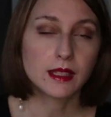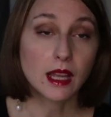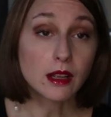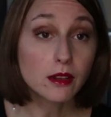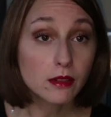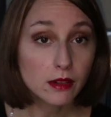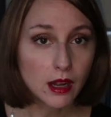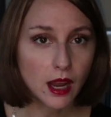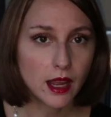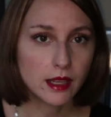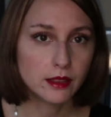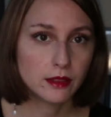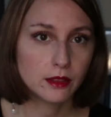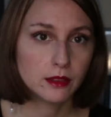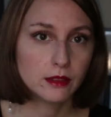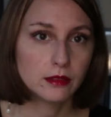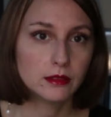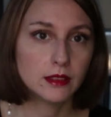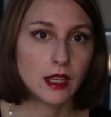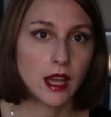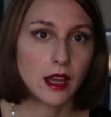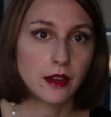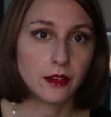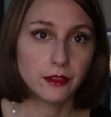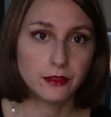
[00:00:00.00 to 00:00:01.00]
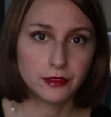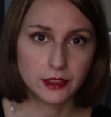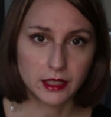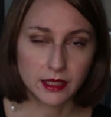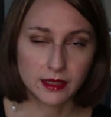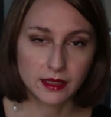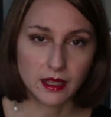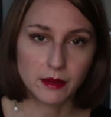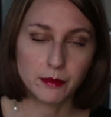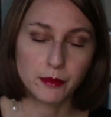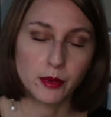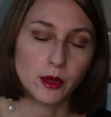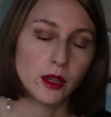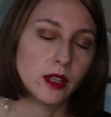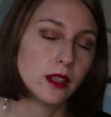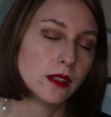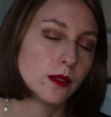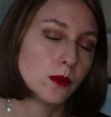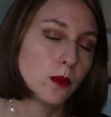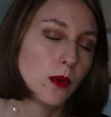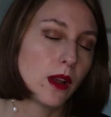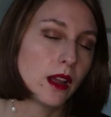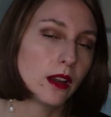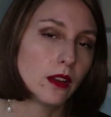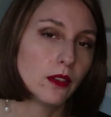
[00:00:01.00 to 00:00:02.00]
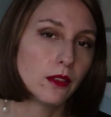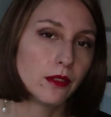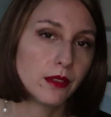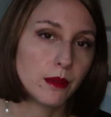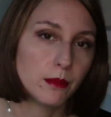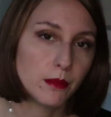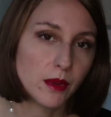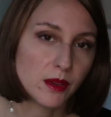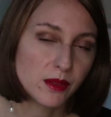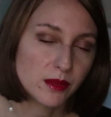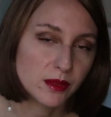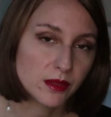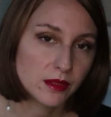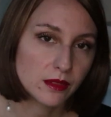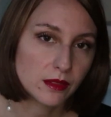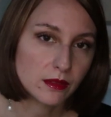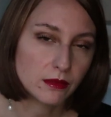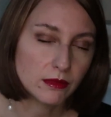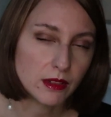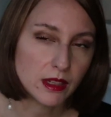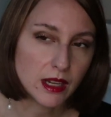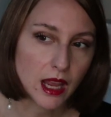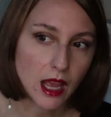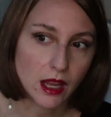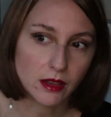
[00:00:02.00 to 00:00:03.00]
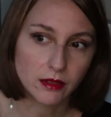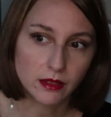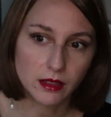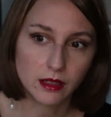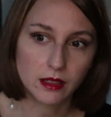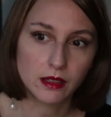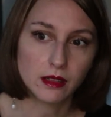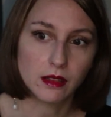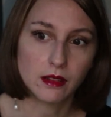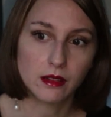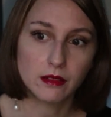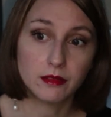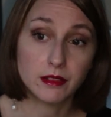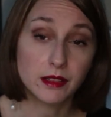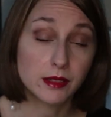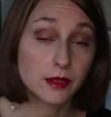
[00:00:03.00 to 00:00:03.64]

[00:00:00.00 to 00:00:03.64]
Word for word: Sakurai Tokutaro, for example, is one of the most renowned uh,